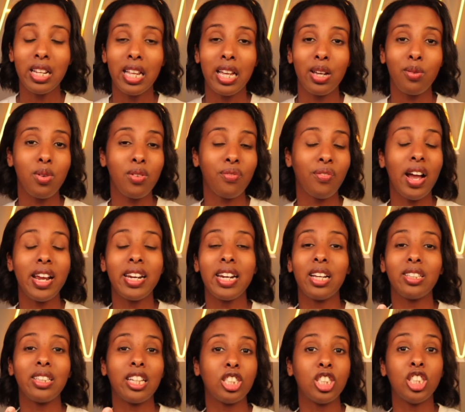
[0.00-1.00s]
Like we find
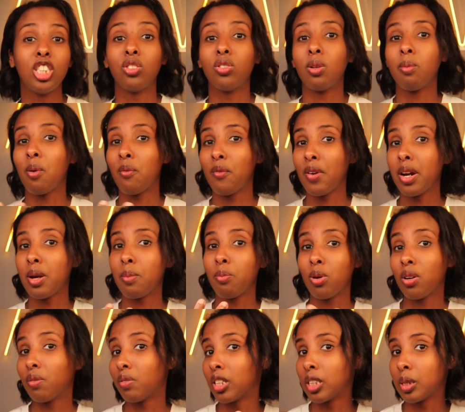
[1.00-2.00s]
out that she's from a very
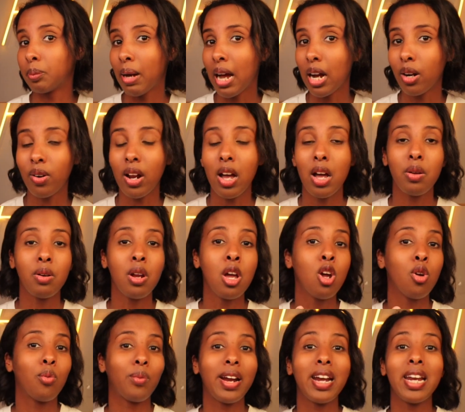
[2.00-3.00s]
privileged background,
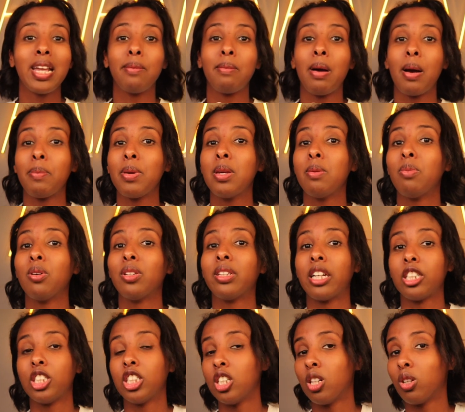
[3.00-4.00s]
writing about people
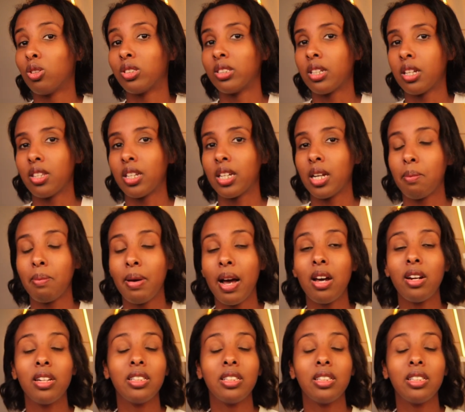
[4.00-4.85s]
that she knows nothing about.